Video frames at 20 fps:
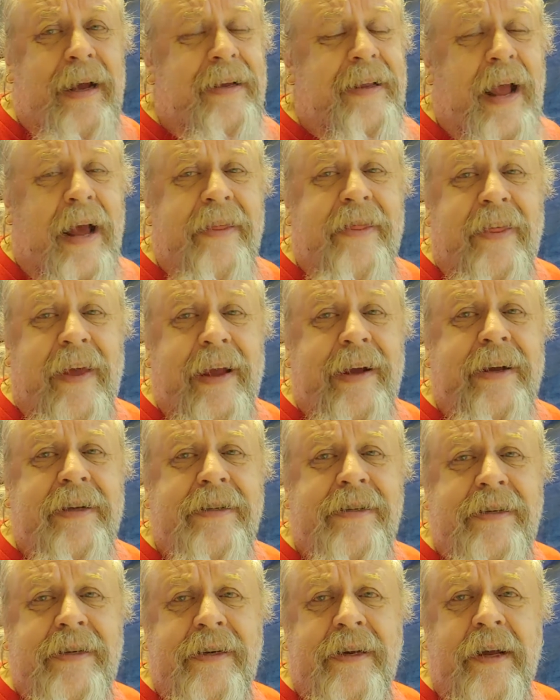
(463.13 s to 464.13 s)
I think
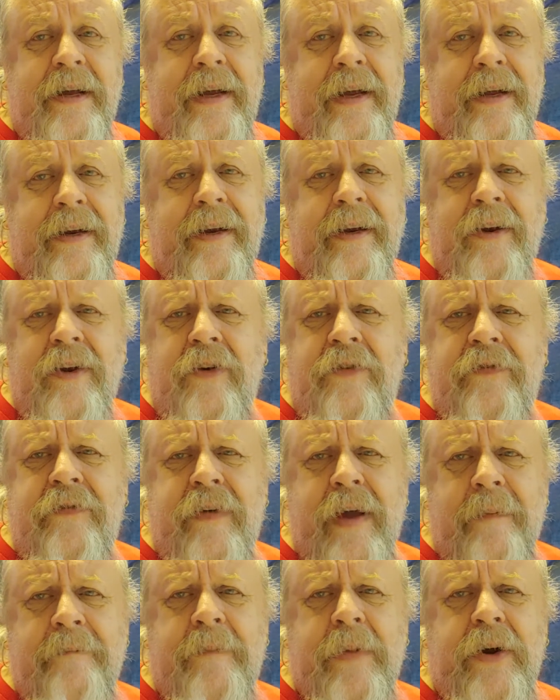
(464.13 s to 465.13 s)
it's end of
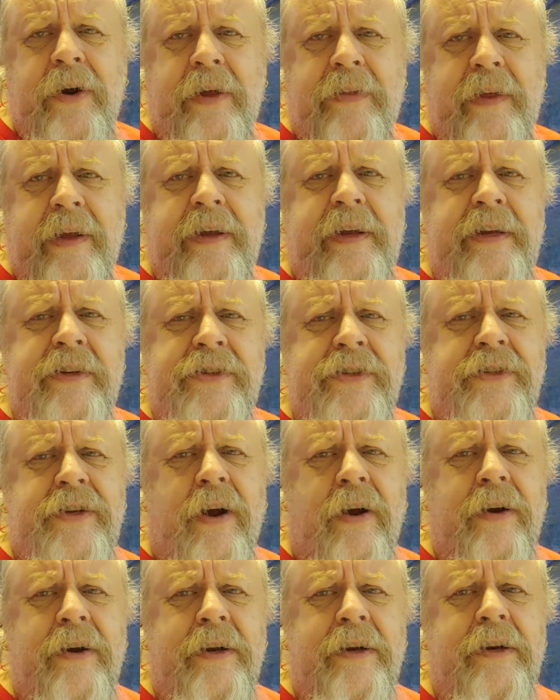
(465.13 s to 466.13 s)
November. I think he
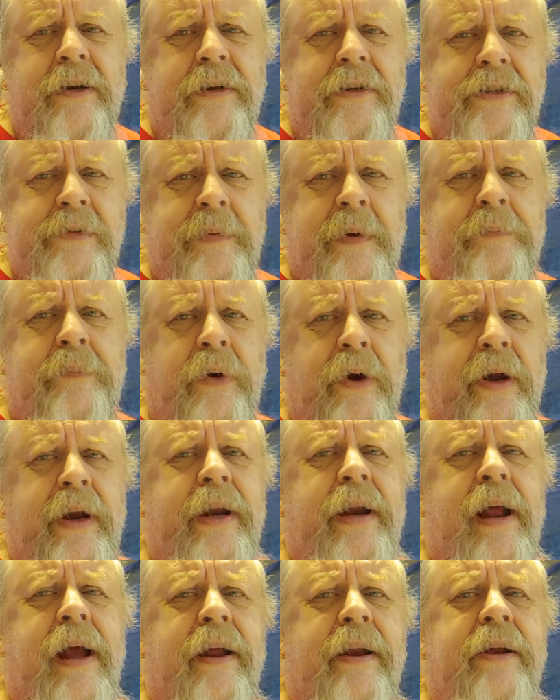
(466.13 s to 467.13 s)
started, and he's been
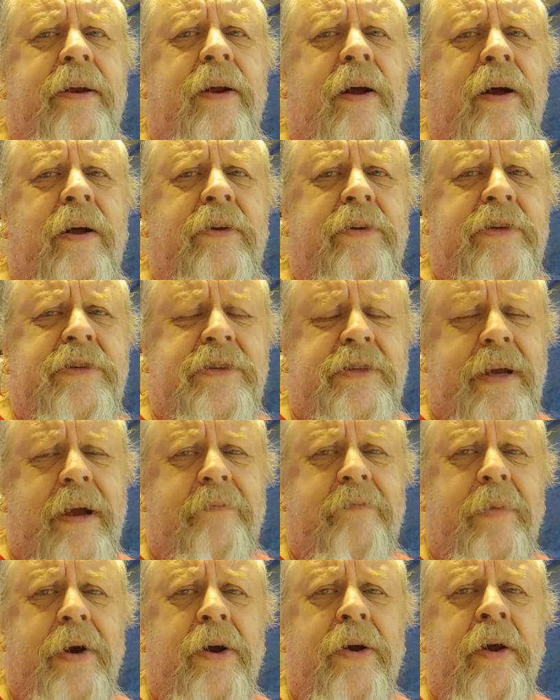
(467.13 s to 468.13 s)
printing on it all
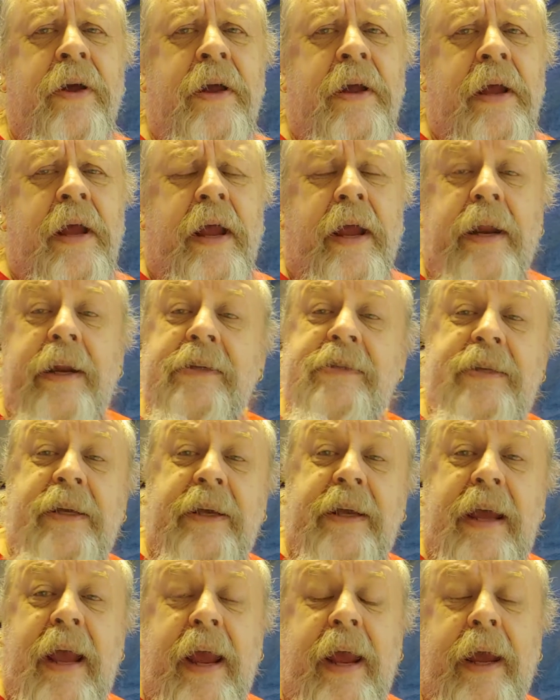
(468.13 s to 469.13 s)
December. And it's a
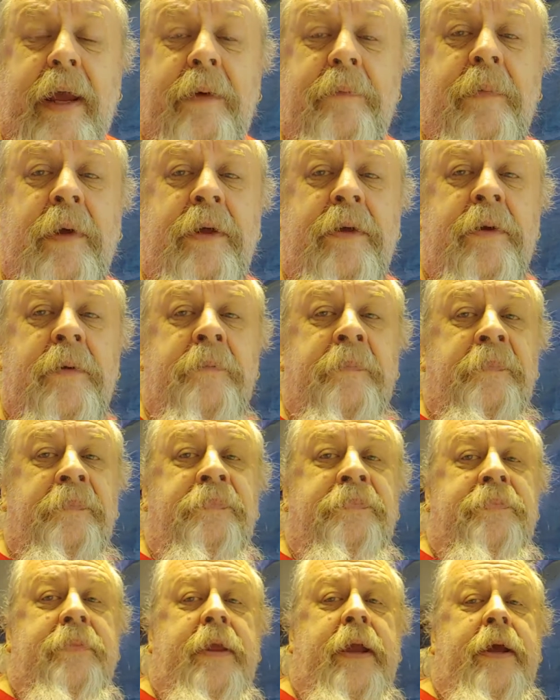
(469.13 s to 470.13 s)
game,
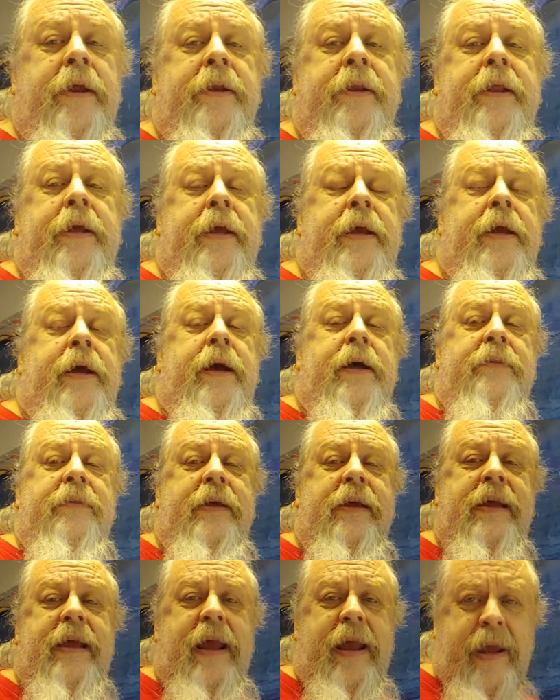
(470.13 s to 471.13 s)
and
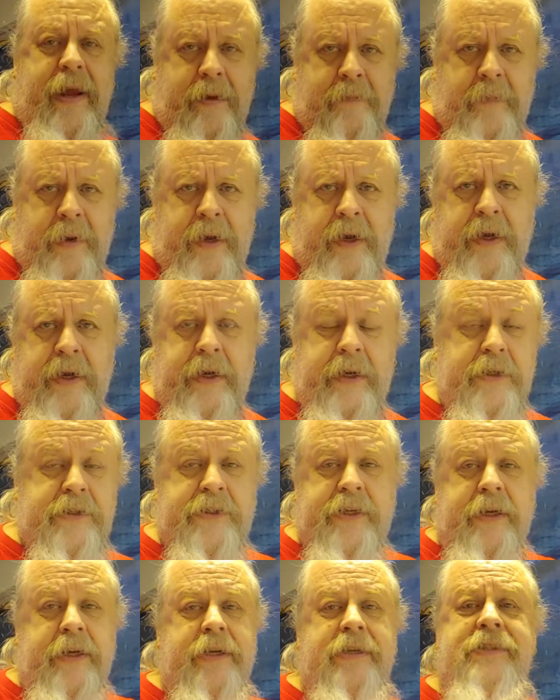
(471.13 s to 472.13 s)
the game, it's
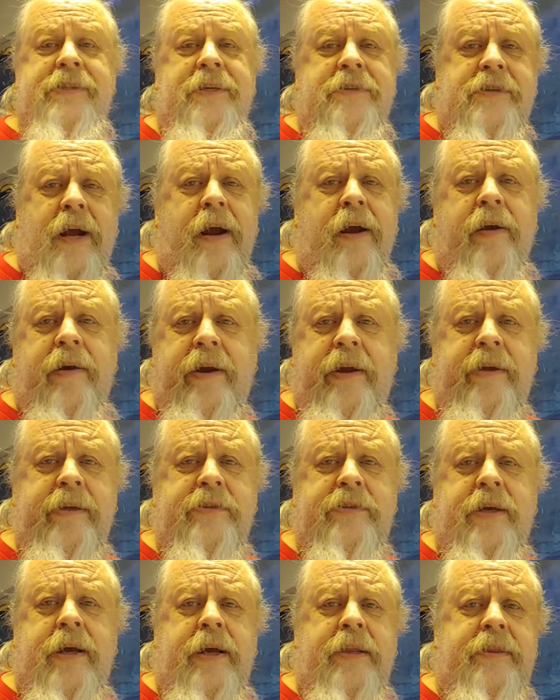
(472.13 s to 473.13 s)
in its entirety.
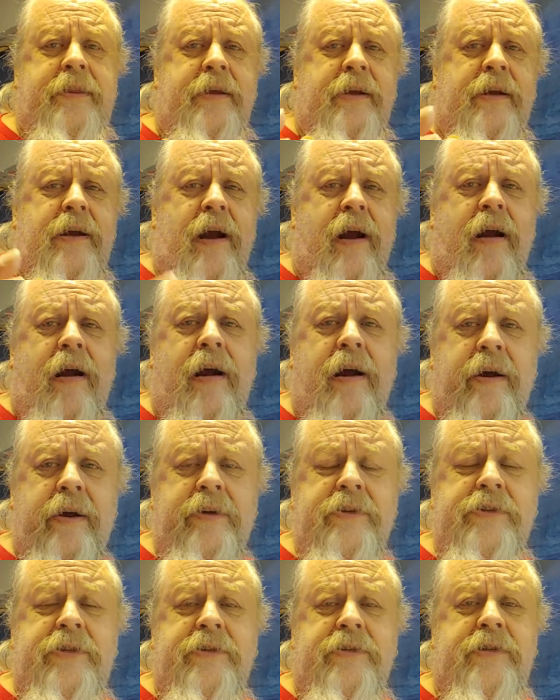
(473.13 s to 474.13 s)
It's got the
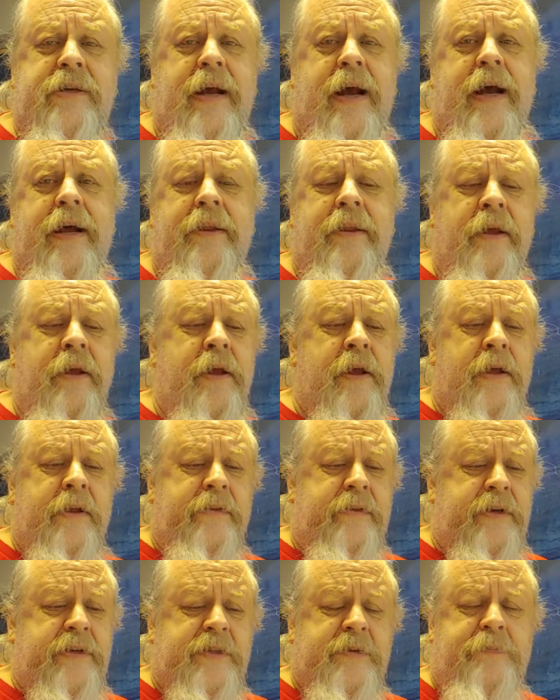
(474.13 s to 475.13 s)
cards. It's got
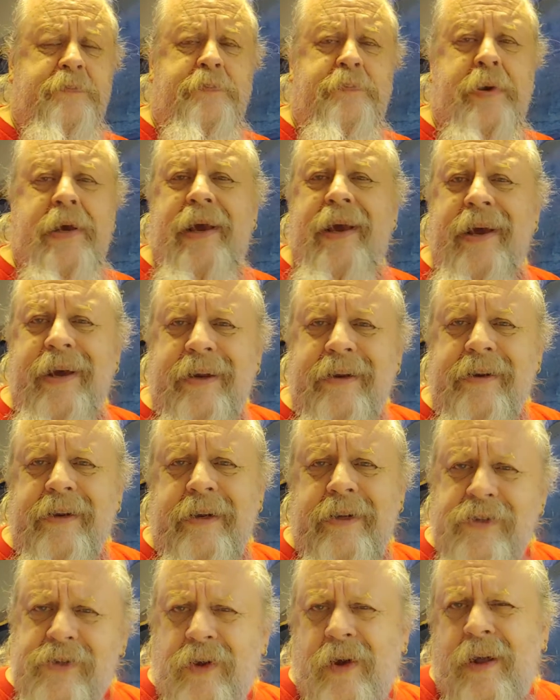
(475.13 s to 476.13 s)
this pit,
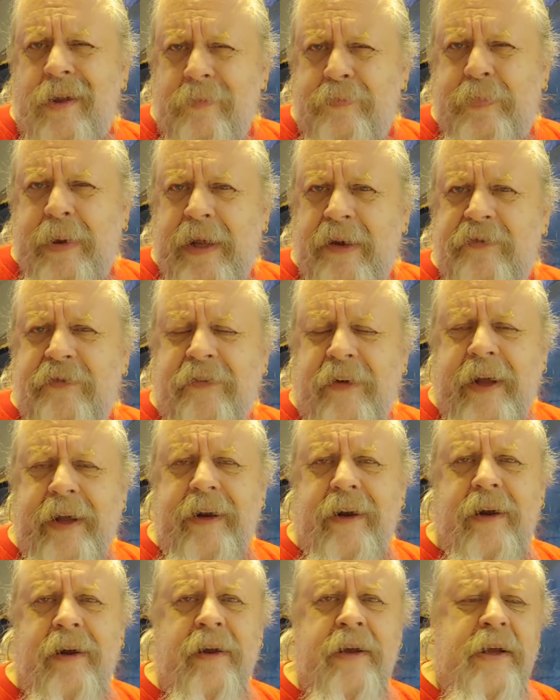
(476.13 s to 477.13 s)
and it's called Pit
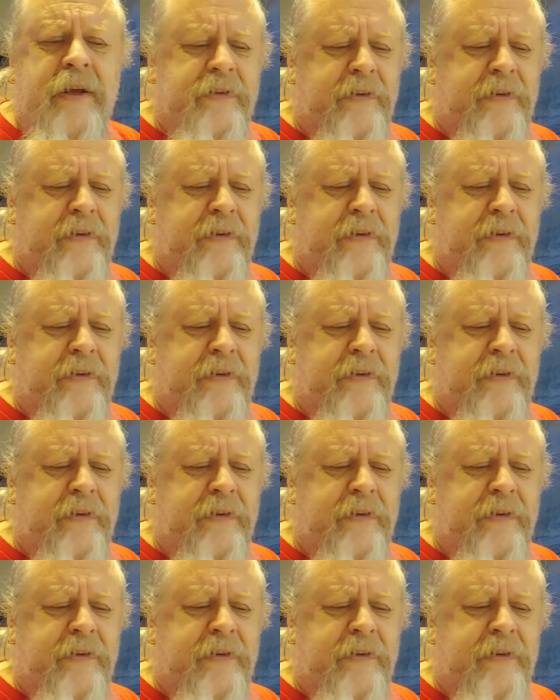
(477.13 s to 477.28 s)
Fighter.